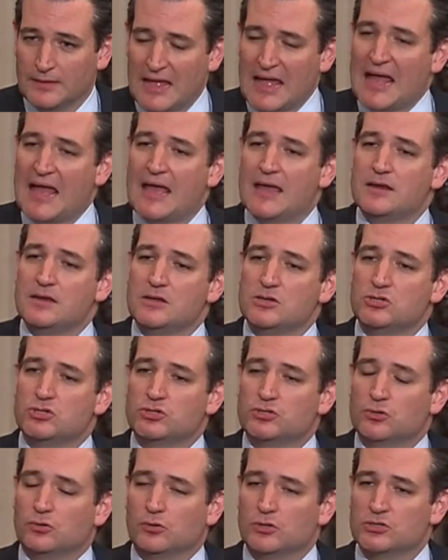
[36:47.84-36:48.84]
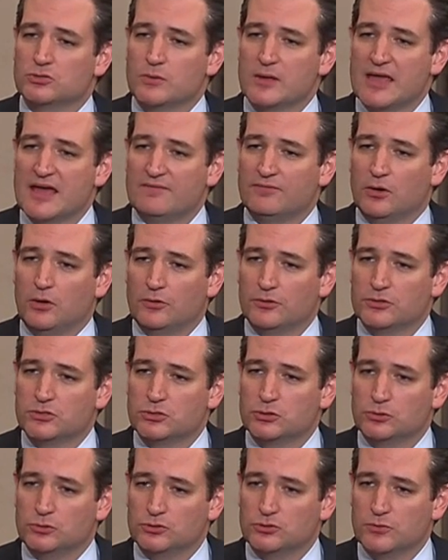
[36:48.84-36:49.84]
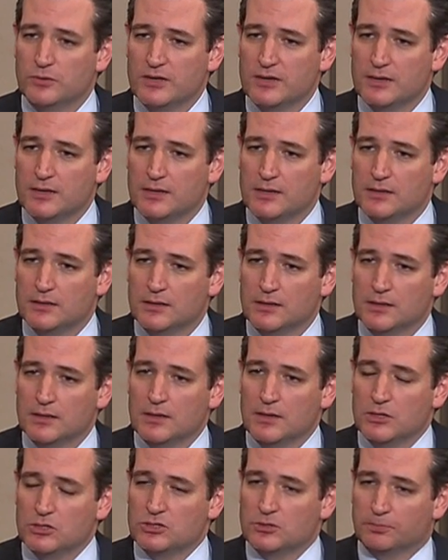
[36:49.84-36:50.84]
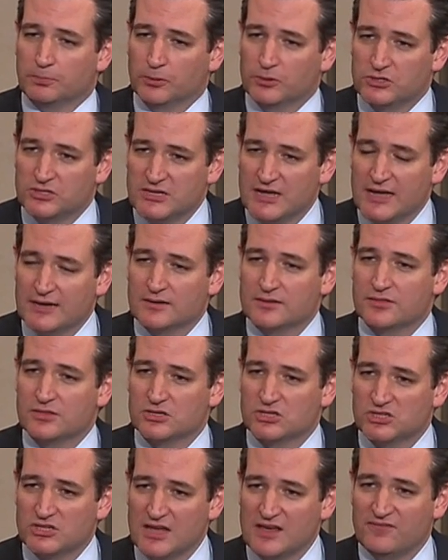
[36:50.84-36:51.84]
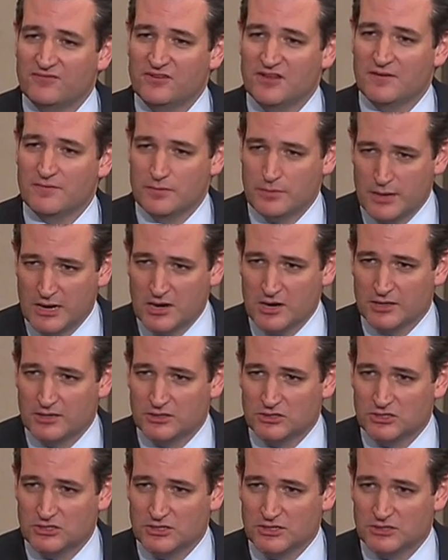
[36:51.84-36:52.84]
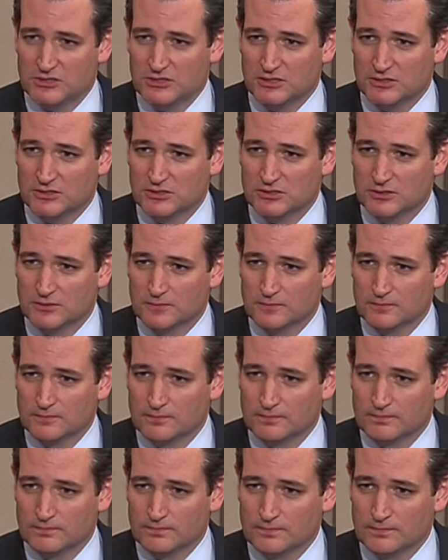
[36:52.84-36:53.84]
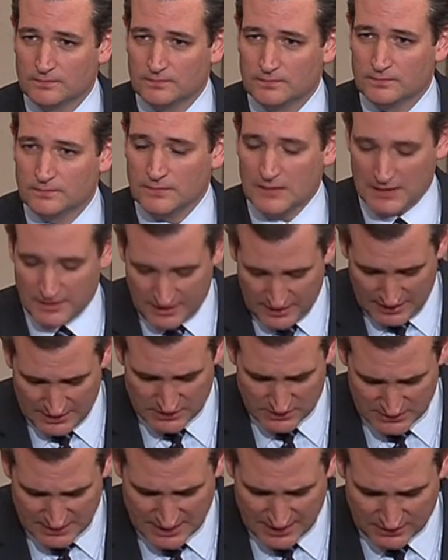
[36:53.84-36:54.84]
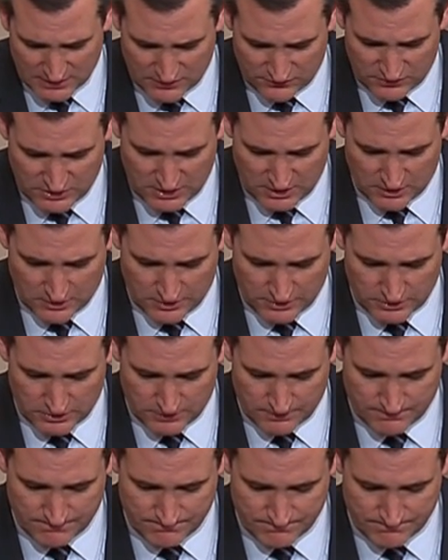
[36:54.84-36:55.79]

and ensures we have all the tools we need to protect the safety of American citizens against active terrorism.